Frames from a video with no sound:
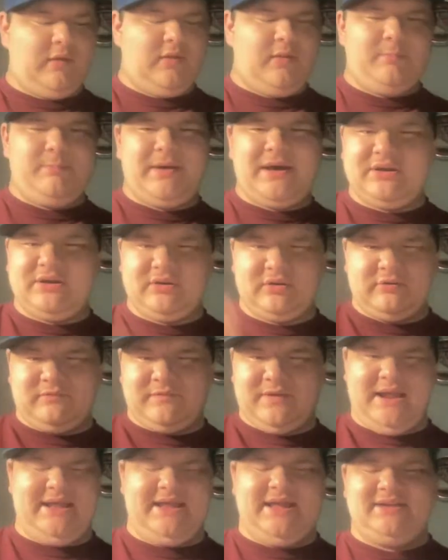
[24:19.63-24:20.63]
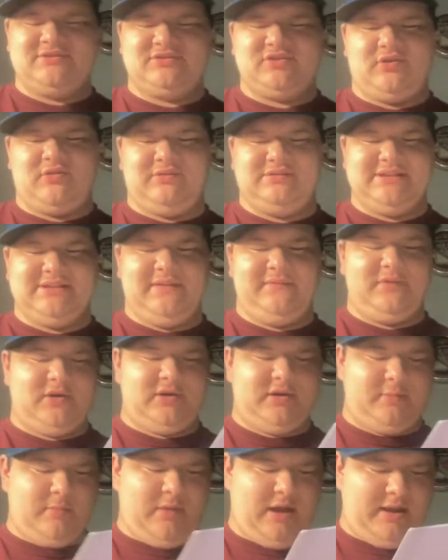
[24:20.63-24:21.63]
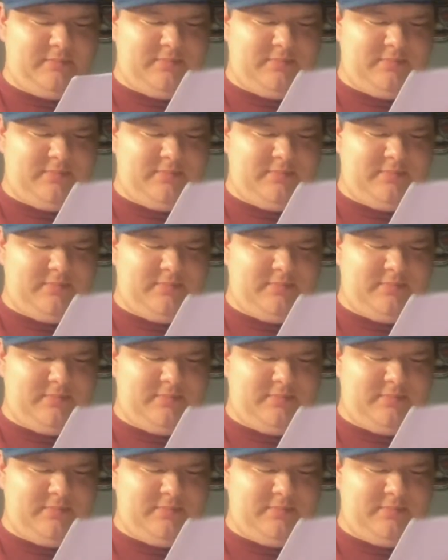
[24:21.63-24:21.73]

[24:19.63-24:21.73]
of the better reggae songs they've done, in my